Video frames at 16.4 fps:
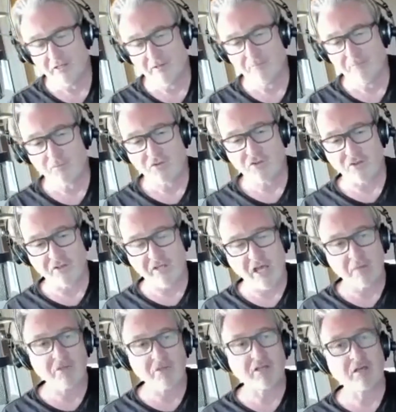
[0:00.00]
So they
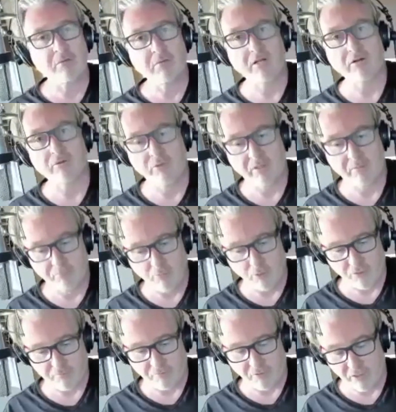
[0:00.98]
had me come in and read
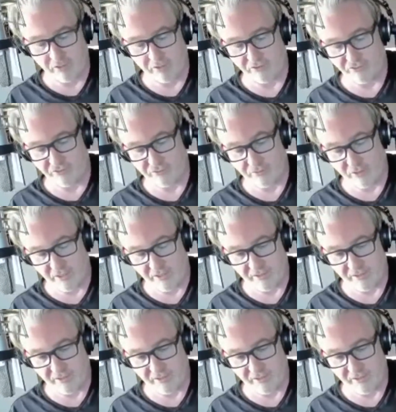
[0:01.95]
both parts.